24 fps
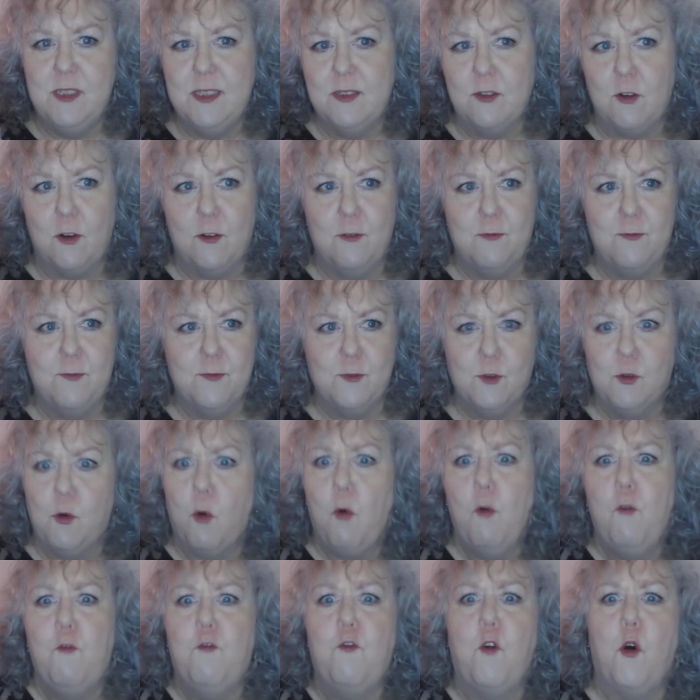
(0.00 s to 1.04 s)
sort of
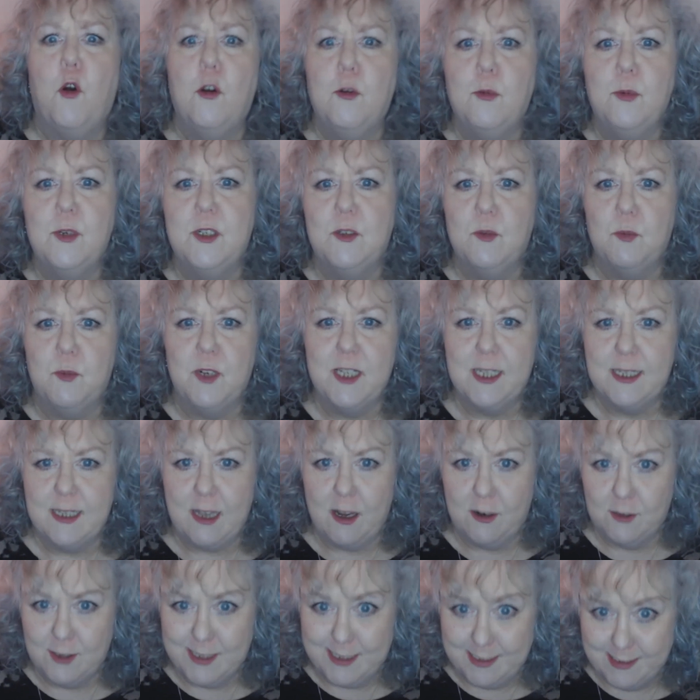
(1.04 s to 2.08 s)
go forward with
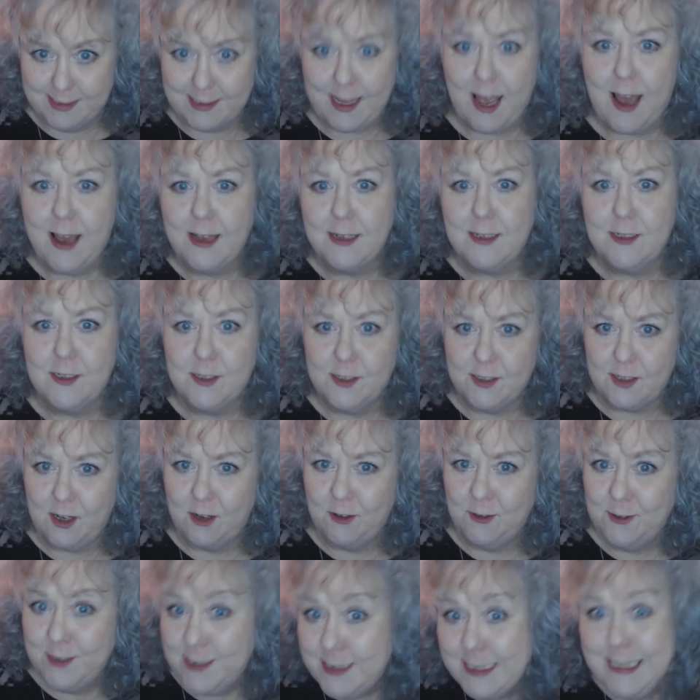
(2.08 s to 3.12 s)
our desires,
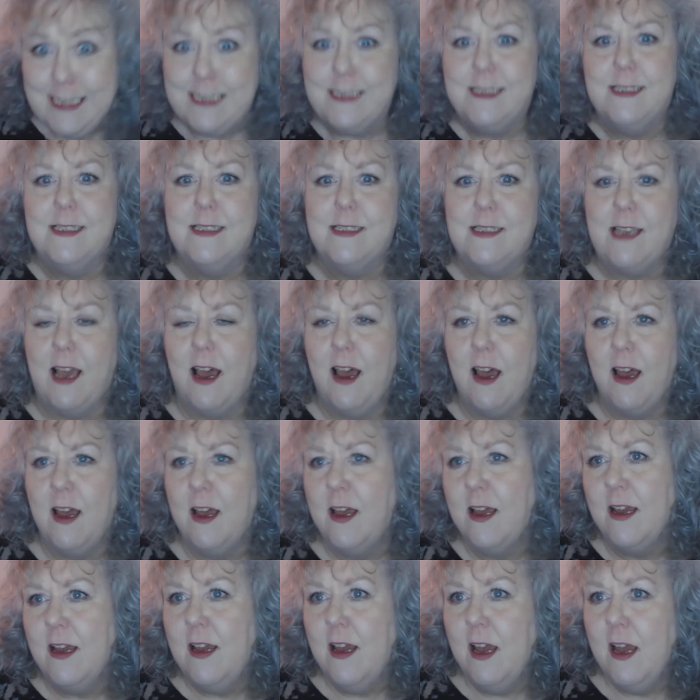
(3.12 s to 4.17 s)
our needs,
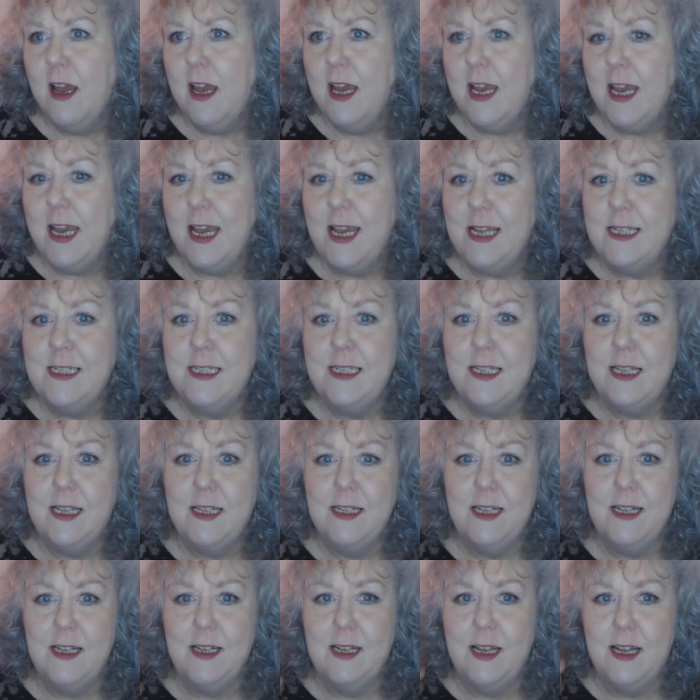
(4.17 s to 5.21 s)
in
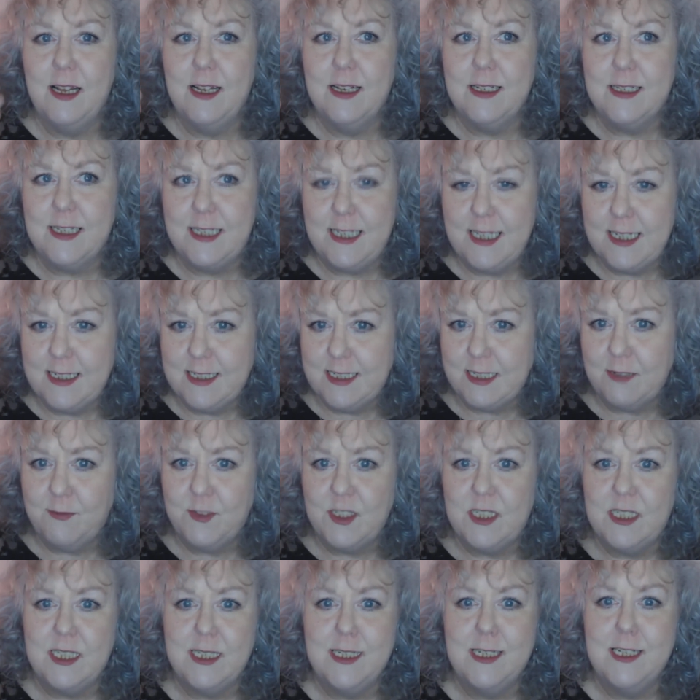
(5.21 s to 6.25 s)

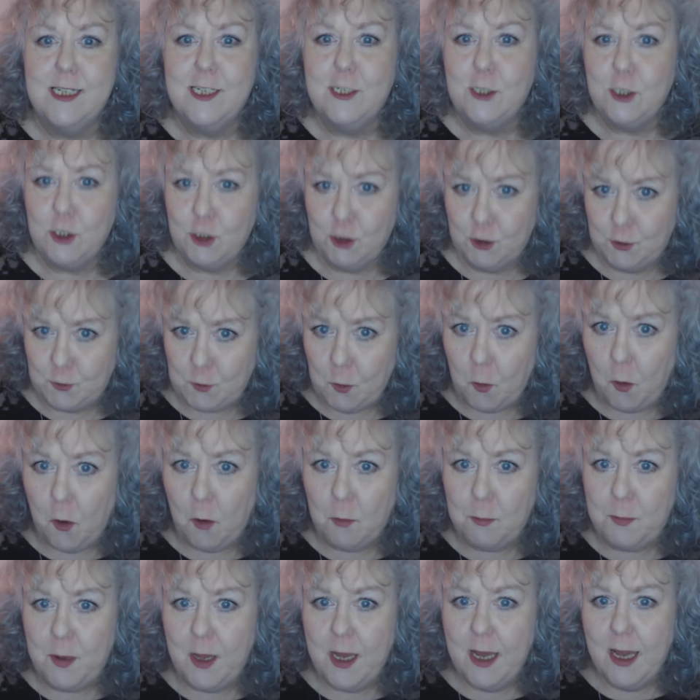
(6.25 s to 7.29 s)
creativity,
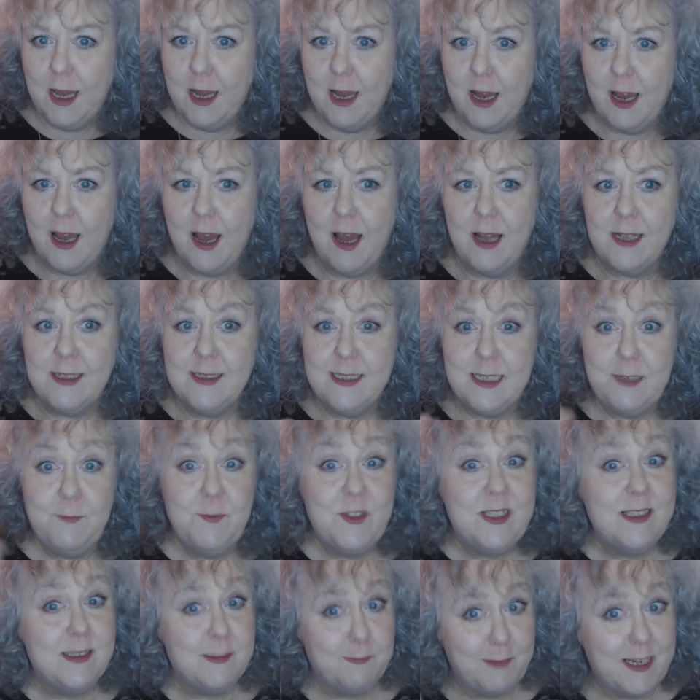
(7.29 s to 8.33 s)
job, and
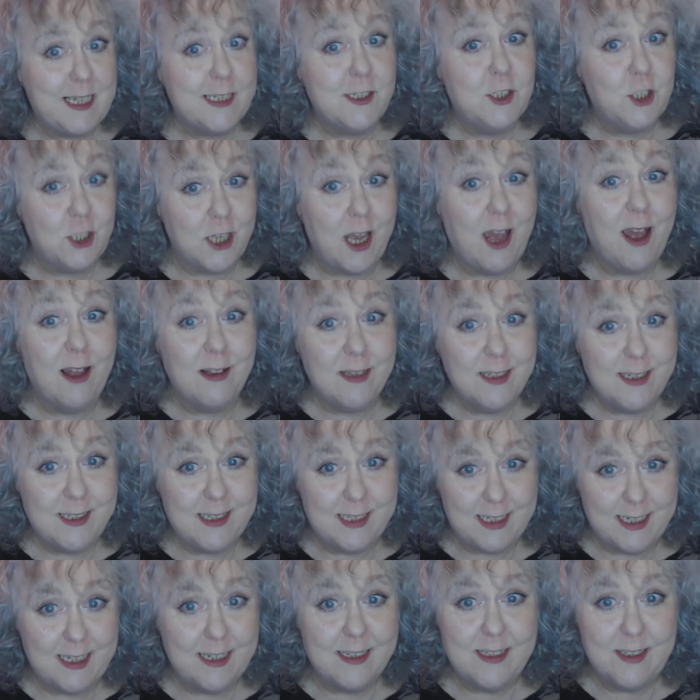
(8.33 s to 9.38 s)
even
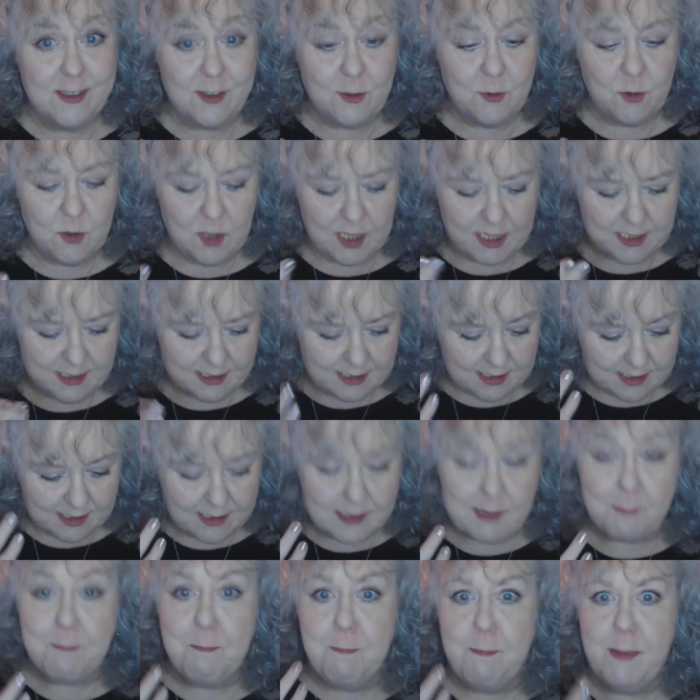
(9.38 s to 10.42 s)
spirituality. So it's
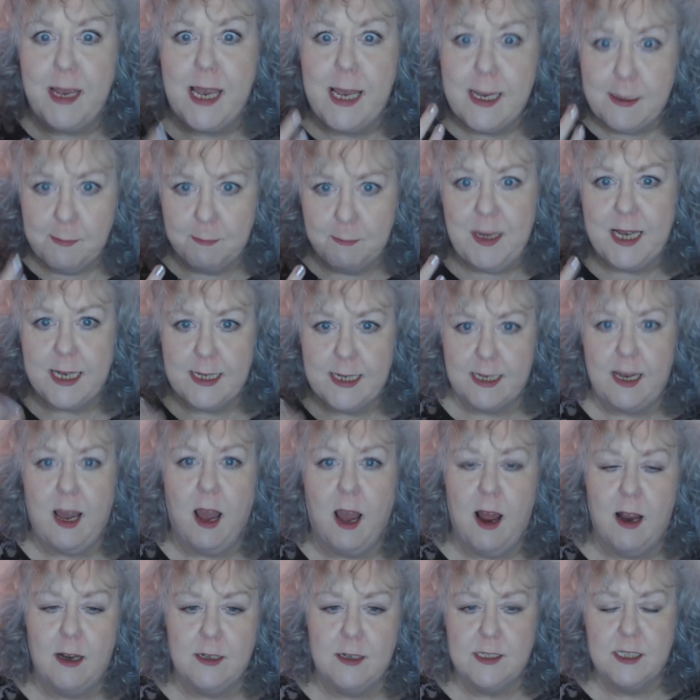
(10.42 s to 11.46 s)
just a big, big
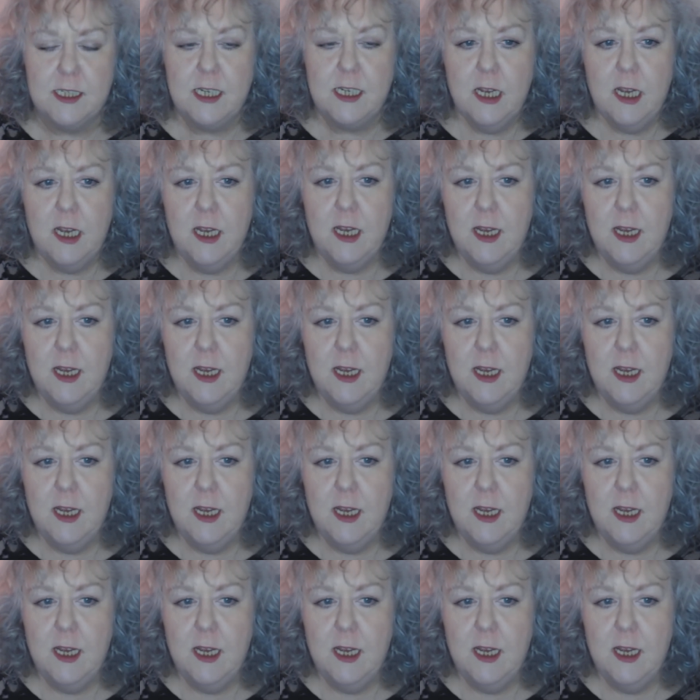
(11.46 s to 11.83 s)
card.